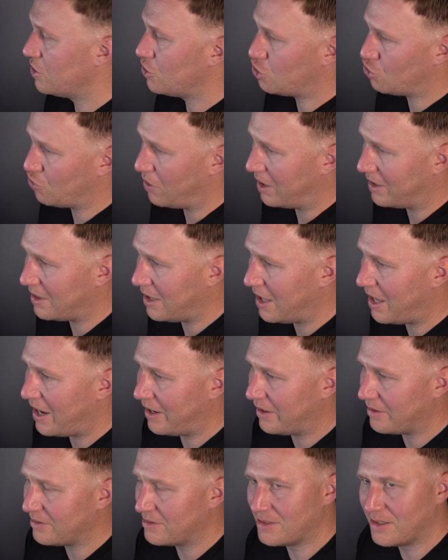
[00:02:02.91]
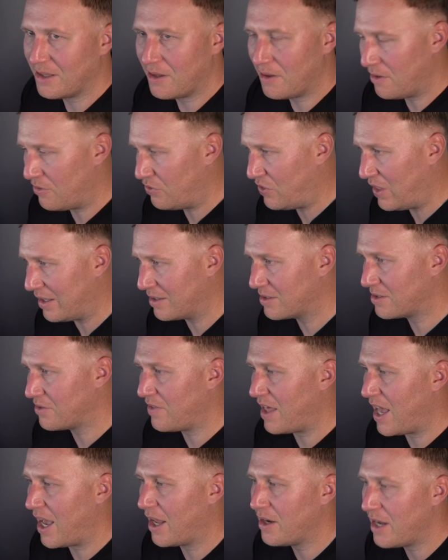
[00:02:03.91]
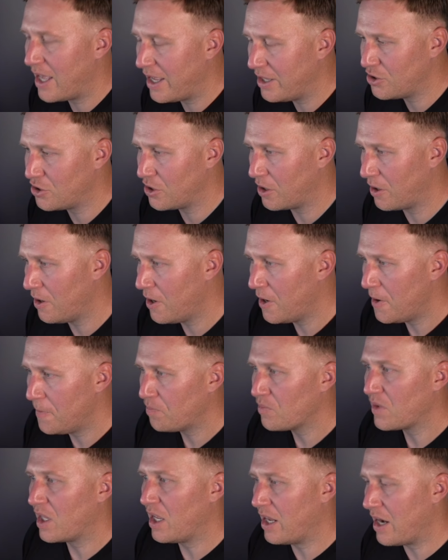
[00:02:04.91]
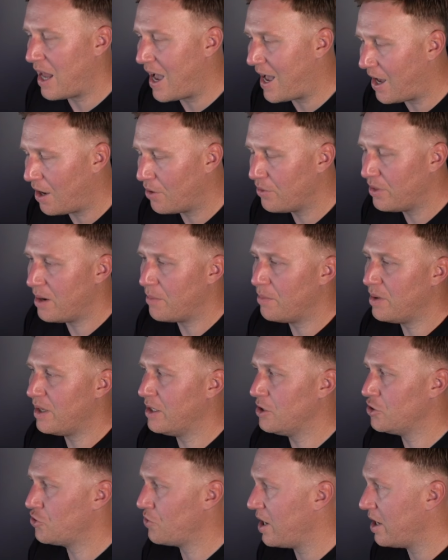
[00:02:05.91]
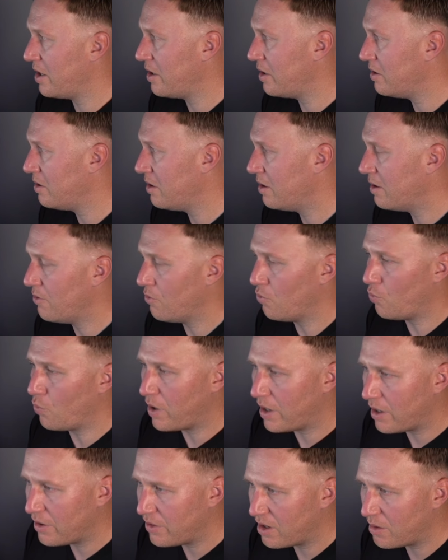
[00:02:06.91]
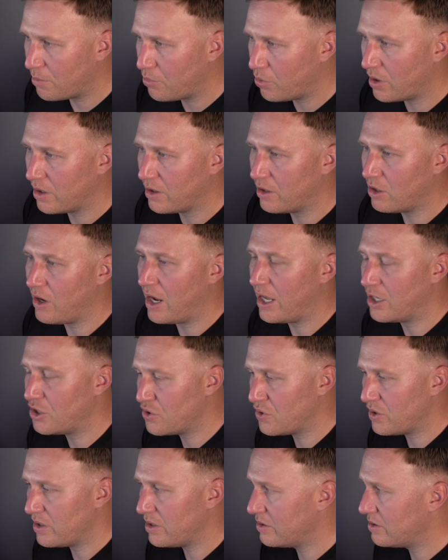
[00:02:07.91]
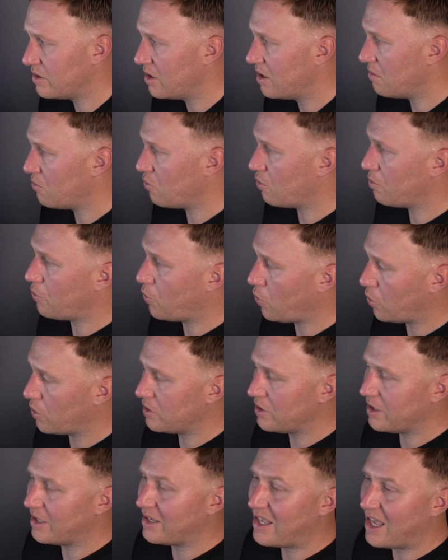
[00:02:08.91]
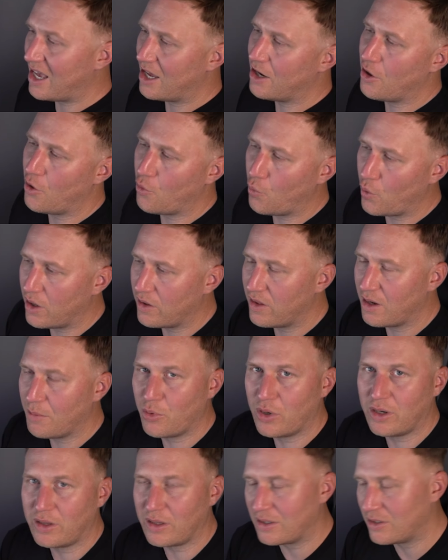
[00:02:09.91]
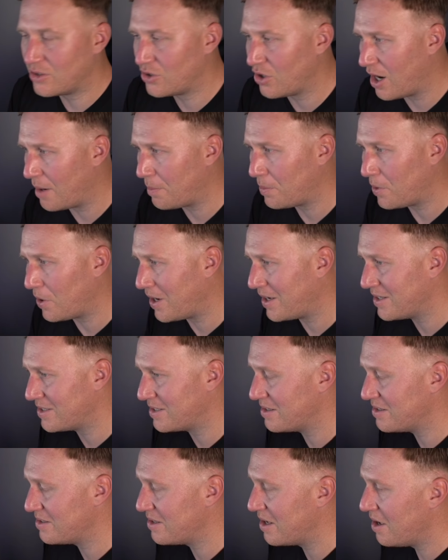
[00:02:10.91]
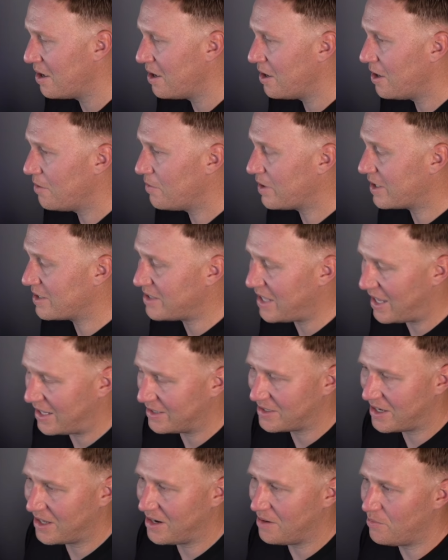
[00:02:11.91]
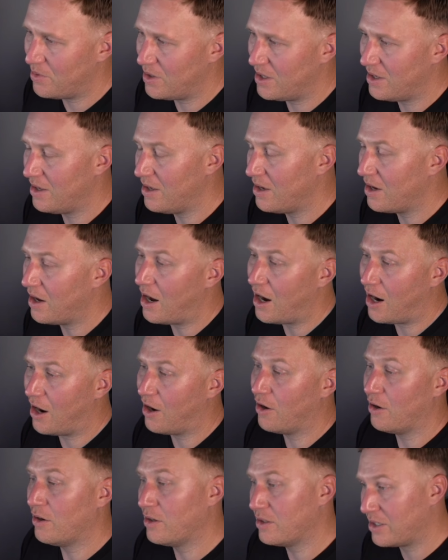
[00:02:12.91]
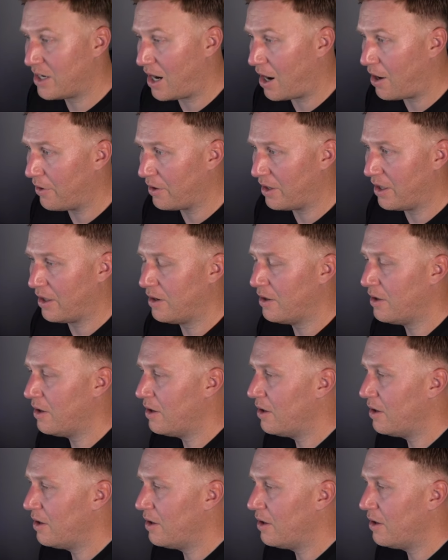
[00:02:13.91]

trend lines, things of that nature, and how they're being traded, where they're putting their entries, more importantly, again, where they're putting their stop losses, because that's going to be our target.